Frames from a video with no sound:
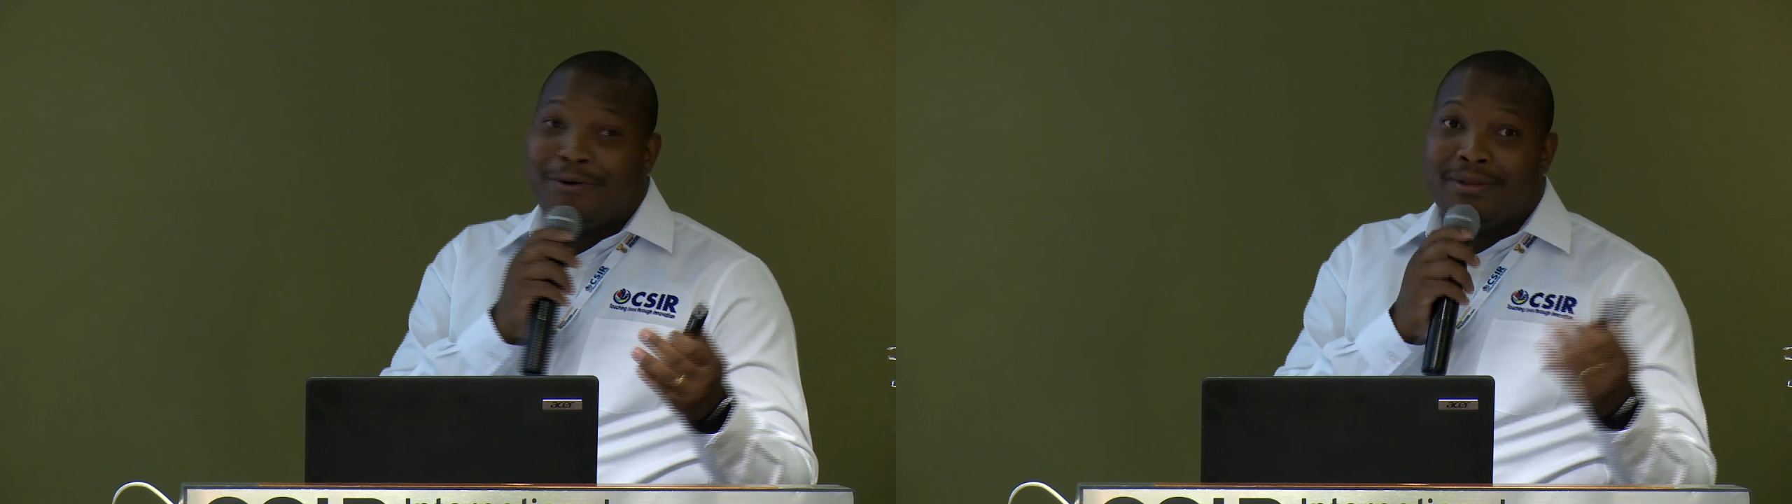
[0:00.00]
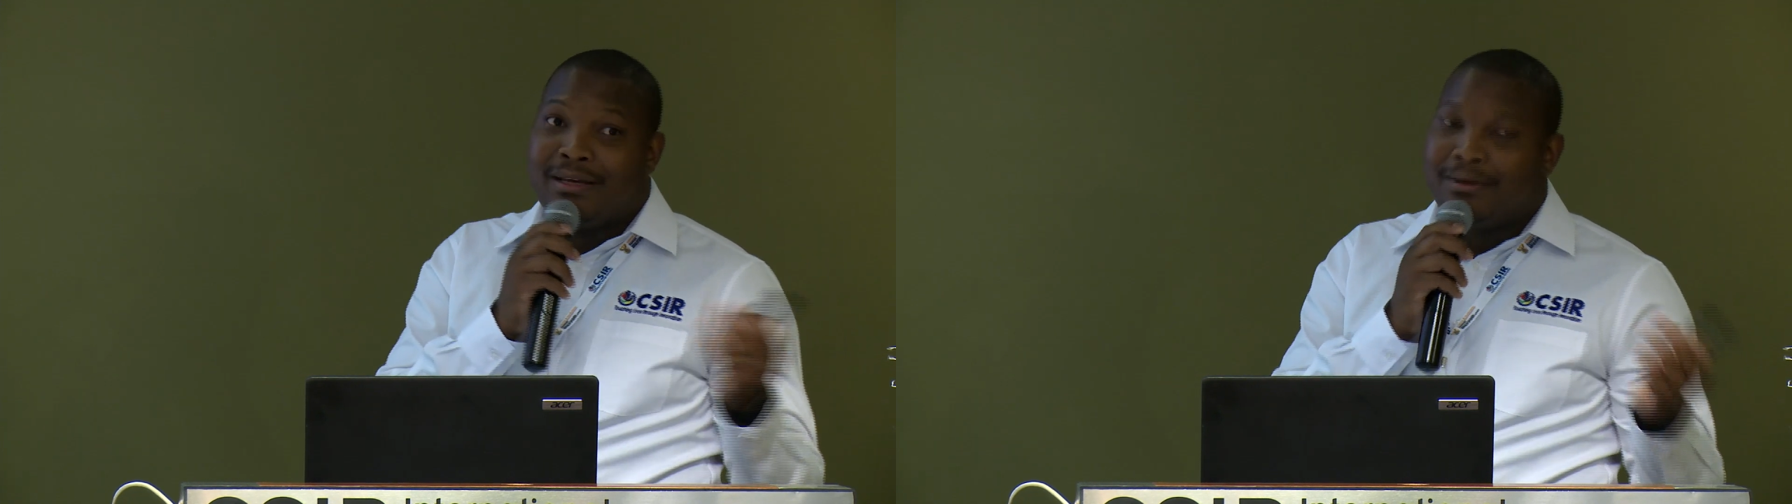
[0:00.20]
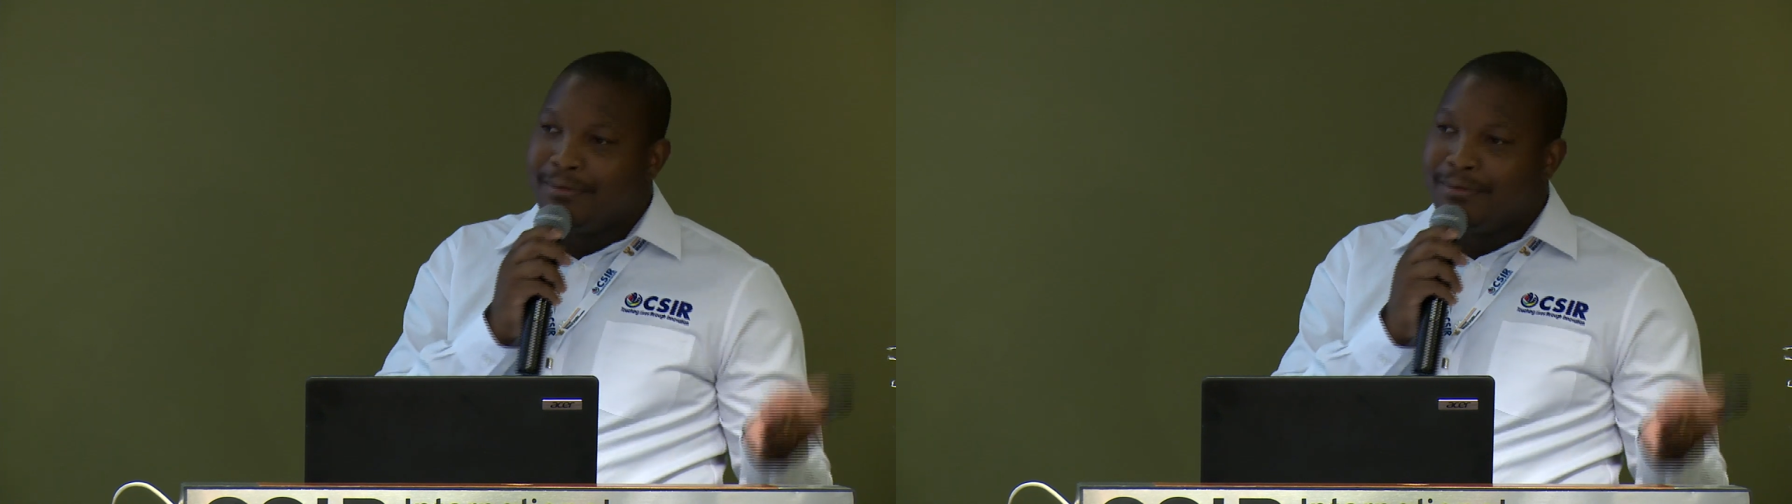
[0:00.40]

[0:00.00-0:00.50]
the